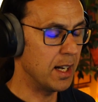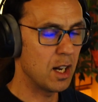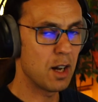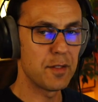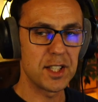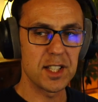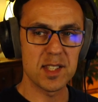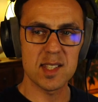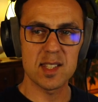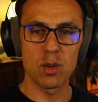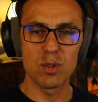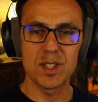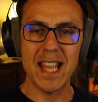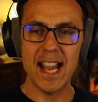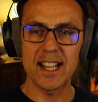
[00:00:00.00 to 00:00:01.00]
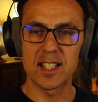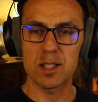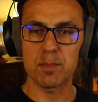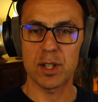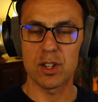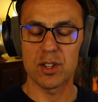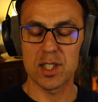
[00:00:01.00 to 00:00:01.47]
love it, it's so
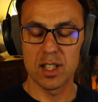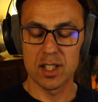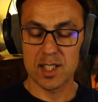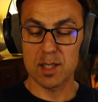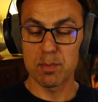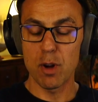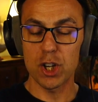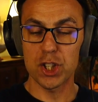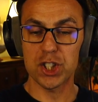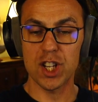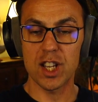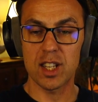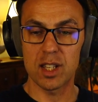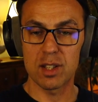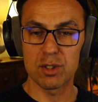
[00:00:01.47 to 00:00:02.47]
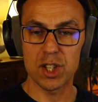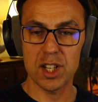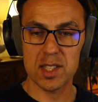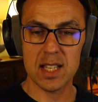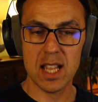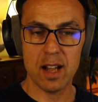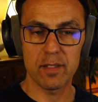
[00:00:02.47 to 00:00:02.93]
dense, because in a small shaker you
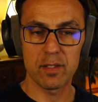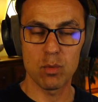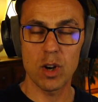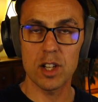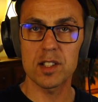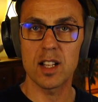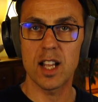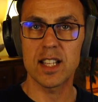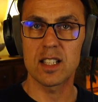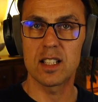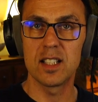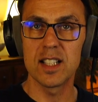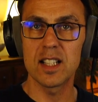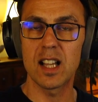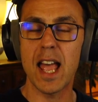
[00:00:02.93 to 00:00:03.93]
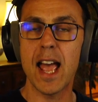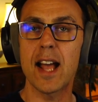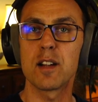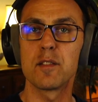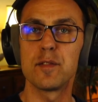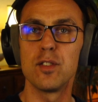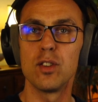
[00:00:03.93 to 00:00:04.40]
just have, like a little
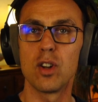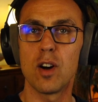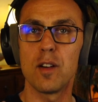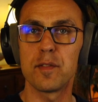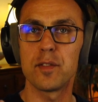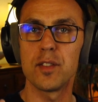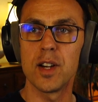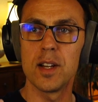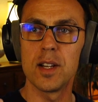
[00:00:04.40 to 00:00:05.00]
handful of